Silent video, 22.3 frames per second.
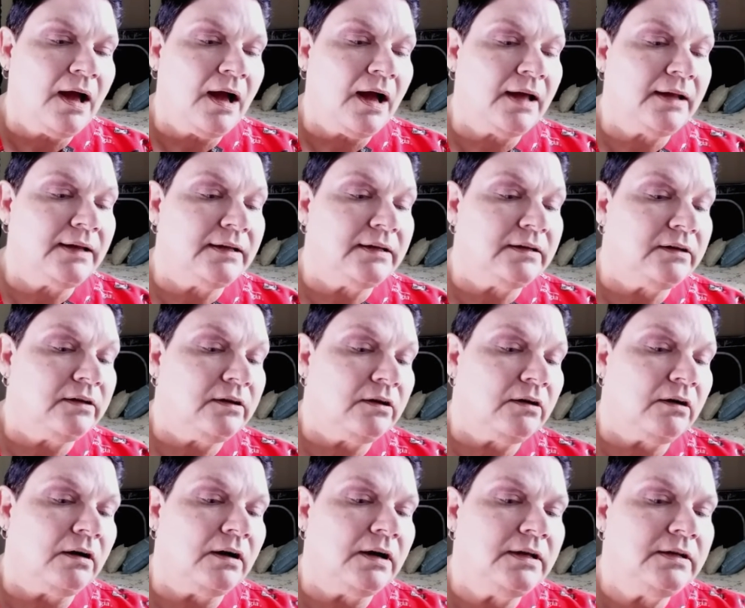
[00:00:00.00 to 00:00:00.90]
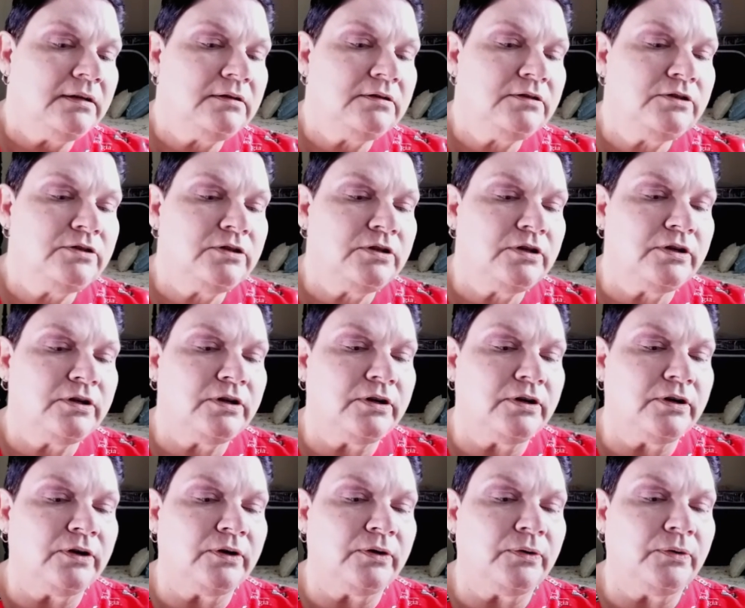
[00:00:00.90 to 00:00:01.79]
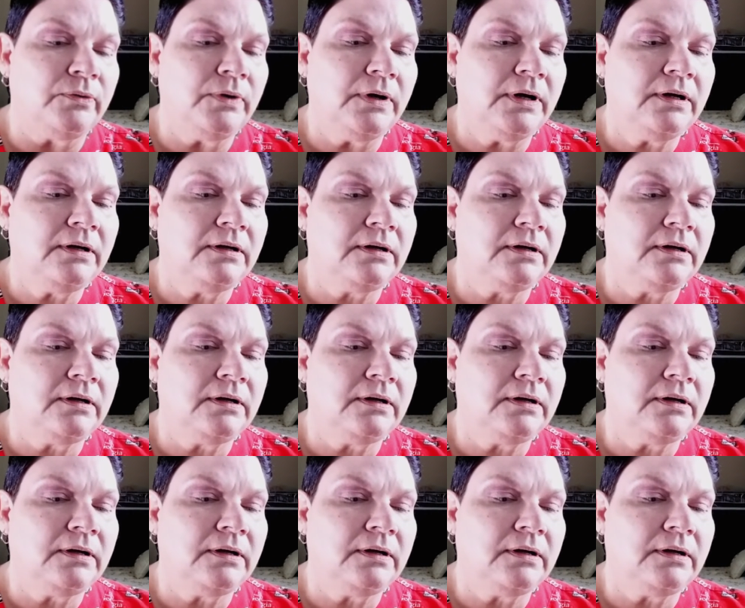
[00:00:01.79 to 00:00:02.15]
I did not do